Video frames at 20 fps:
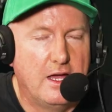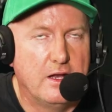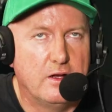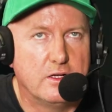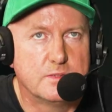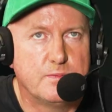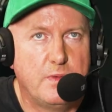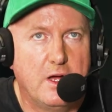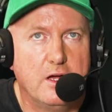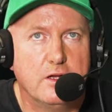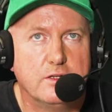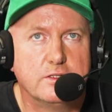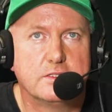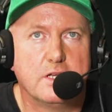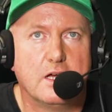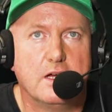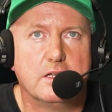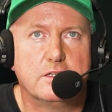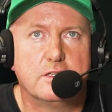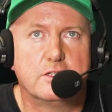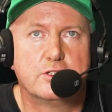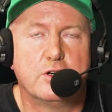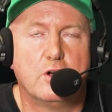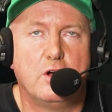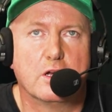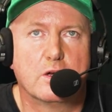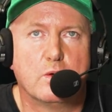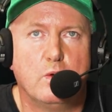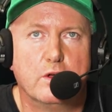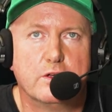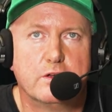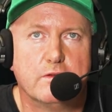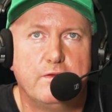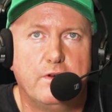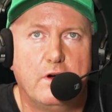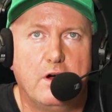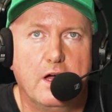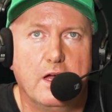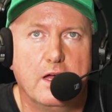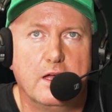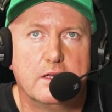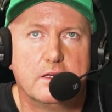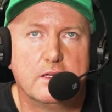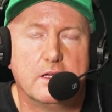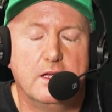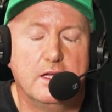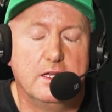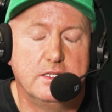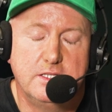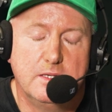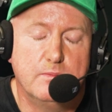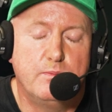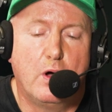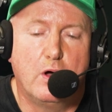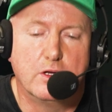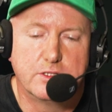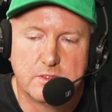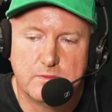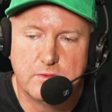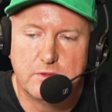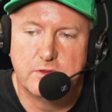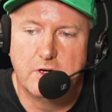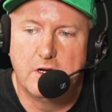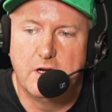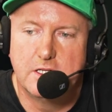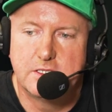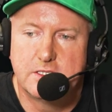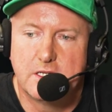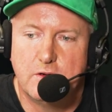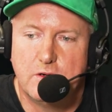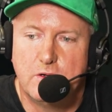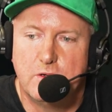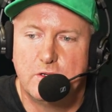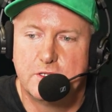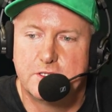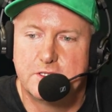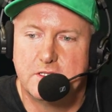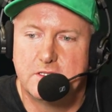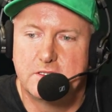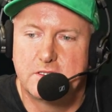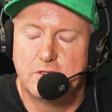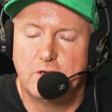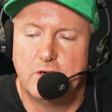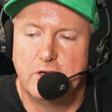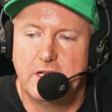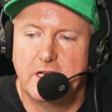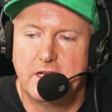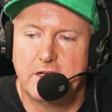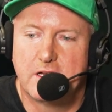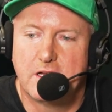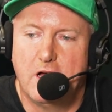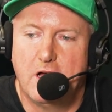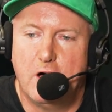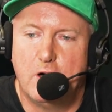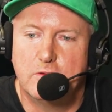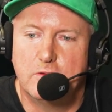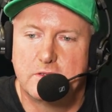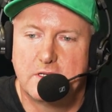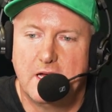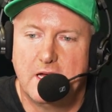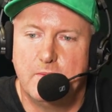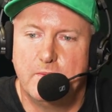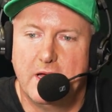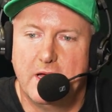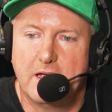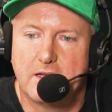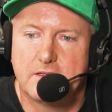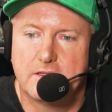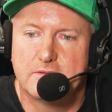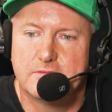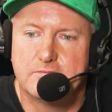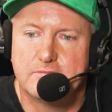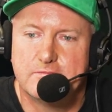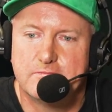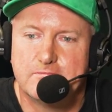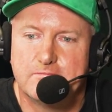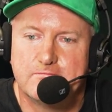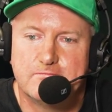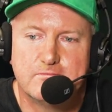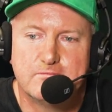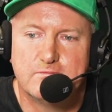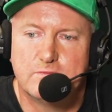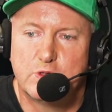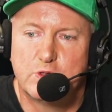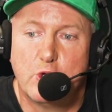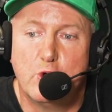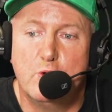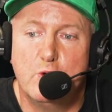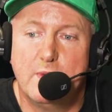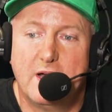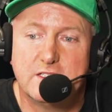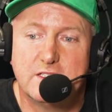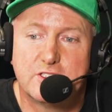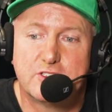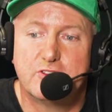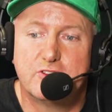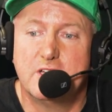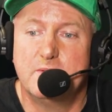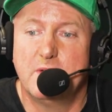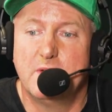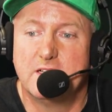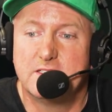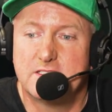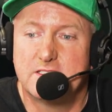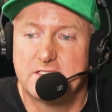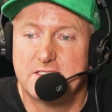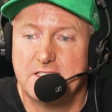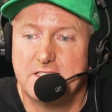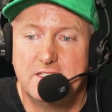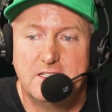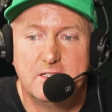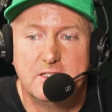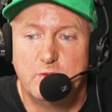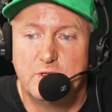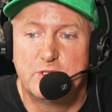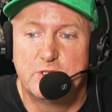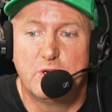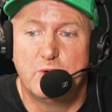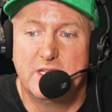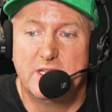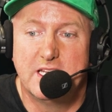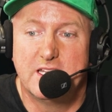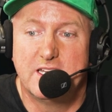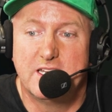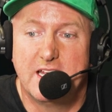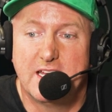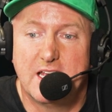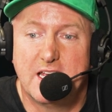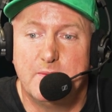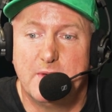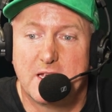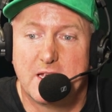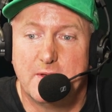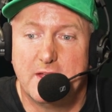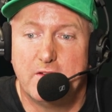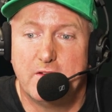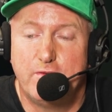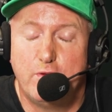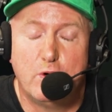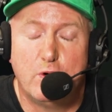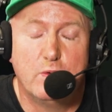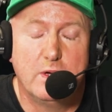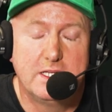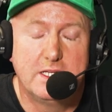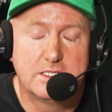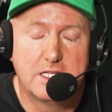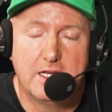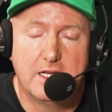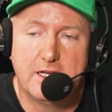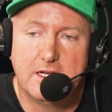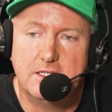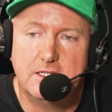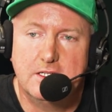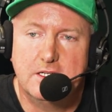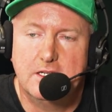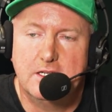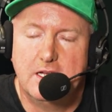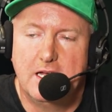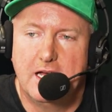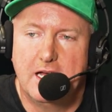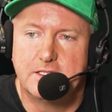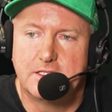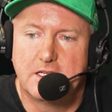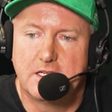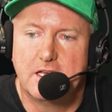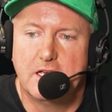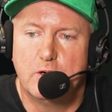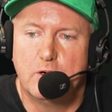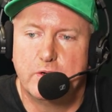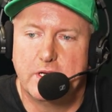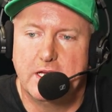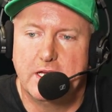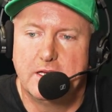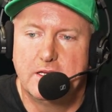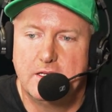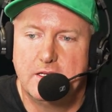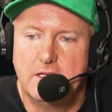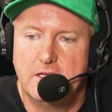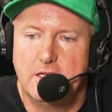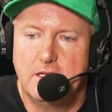And I suppose uh, to try and quantify it, it's impossible, right? So a horse that's gone out of colt, come back two months, three months, we saw one the other day come back about four weeks later mm-hmm. as a gelding.